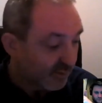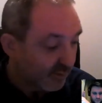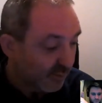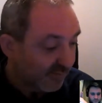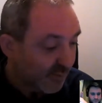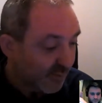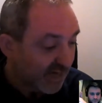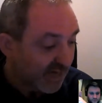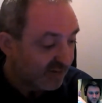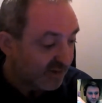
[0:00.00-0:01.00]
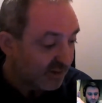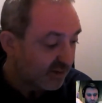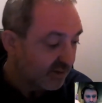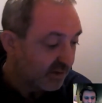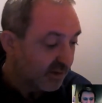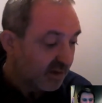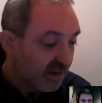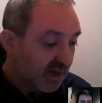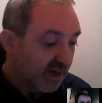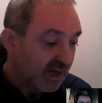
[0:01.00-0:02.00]
that we've made
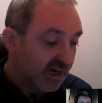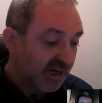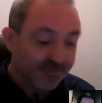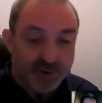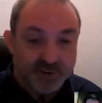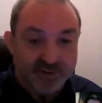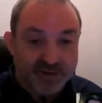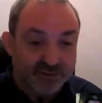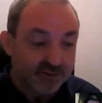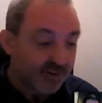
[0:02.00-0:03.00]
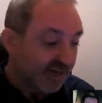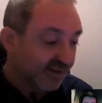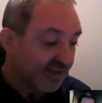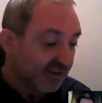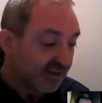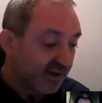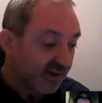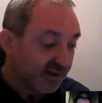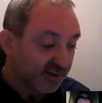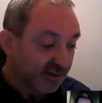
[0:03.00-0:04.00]
is broken down into
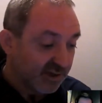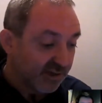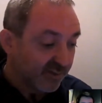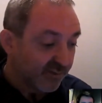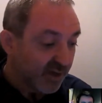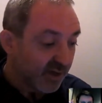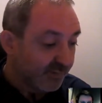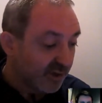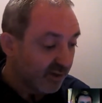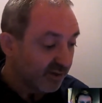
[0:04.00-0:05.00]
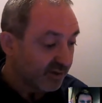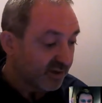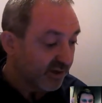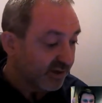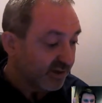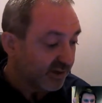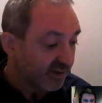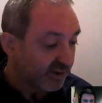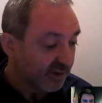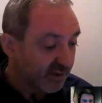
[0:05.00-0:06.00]
acetaldehyde and gives off carbon dioxide.
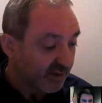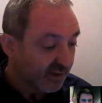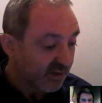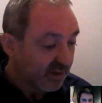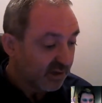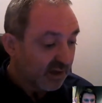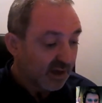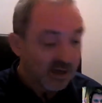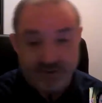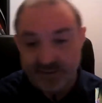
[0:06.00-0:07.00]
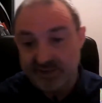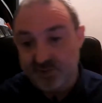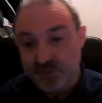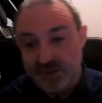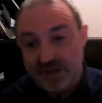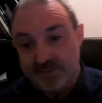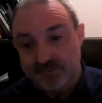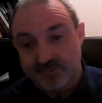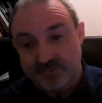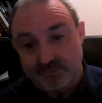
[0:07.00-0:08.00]
This is where
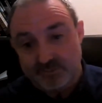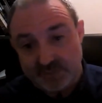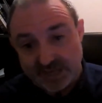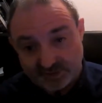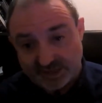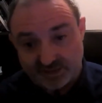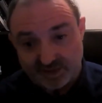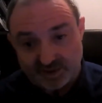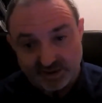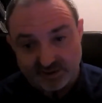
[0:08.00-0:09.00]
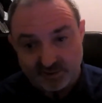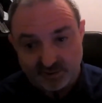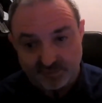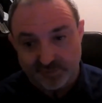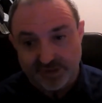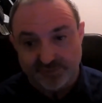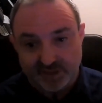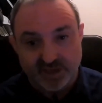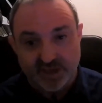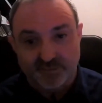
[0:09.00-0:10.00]
the acetaldehyde off flavor
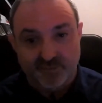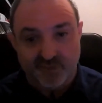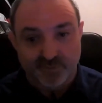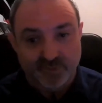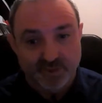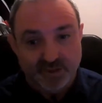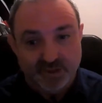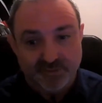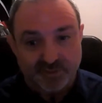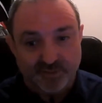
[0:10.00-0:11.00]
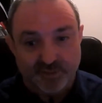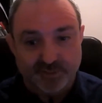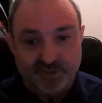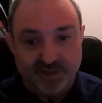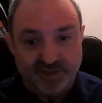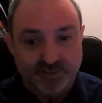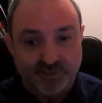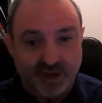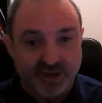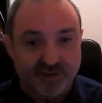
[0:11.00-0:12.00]
can come from. If your fermentation
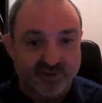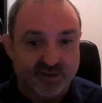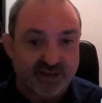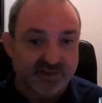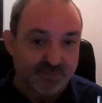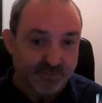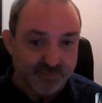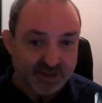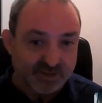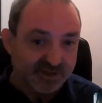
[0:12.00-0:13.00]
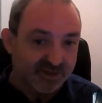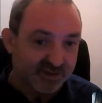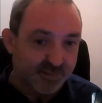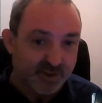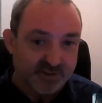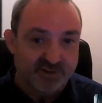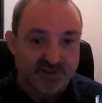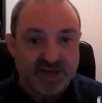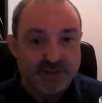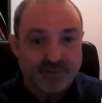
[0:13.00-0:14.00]
breaks, this is the
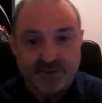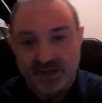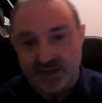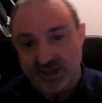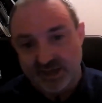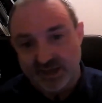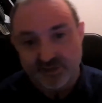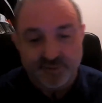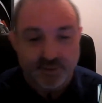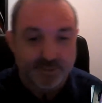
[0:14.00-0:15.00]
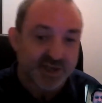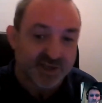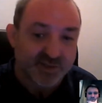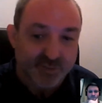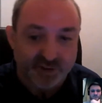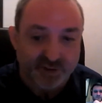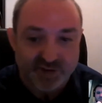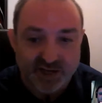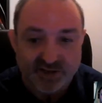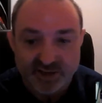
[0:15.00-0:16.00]
step in the fermentation
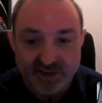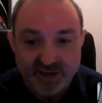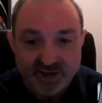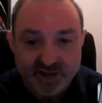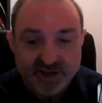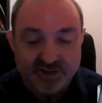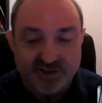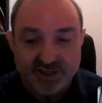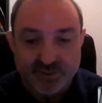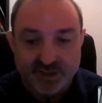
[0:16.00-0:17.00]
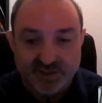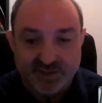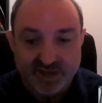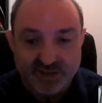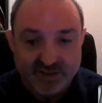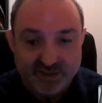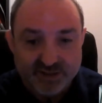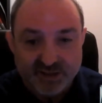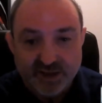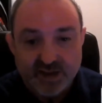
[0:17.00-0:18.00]
process that generates it.
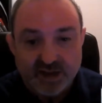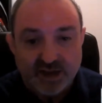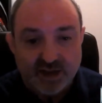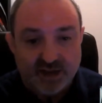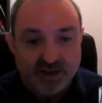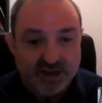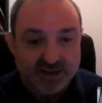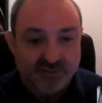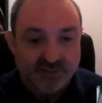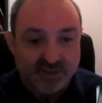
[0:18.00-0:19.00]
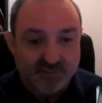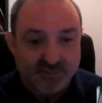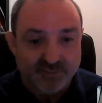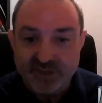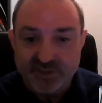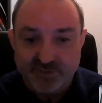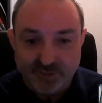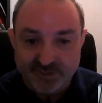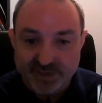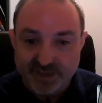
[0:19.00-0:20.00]
And if you don't finish the
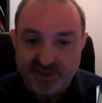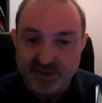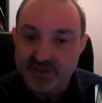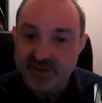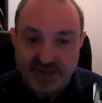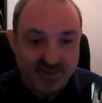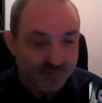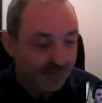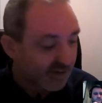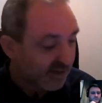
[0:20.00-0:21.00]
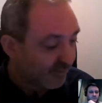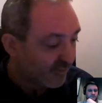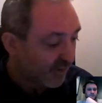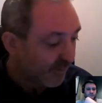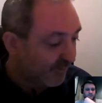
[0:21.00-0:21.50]
fermentation, that's where it comes from.